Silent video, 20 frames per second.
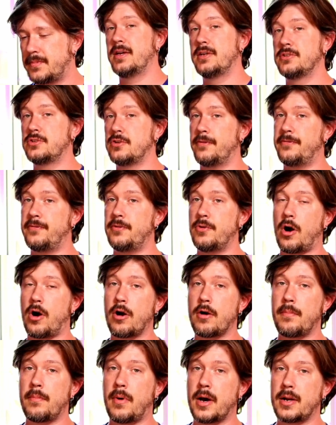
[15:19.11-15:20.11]
So if you
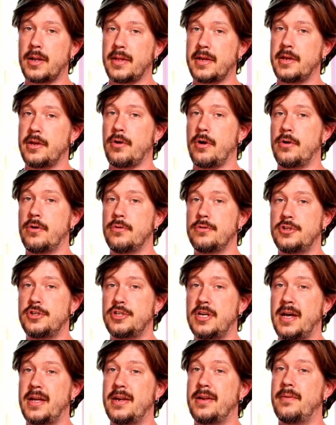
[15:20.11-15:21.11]
are modeling your own
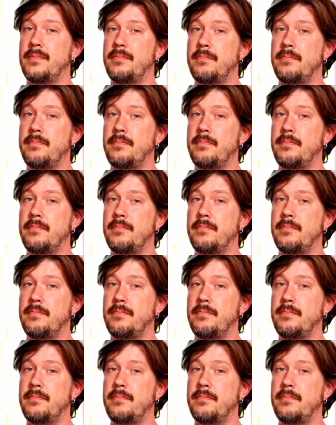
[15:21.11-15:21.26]
shed,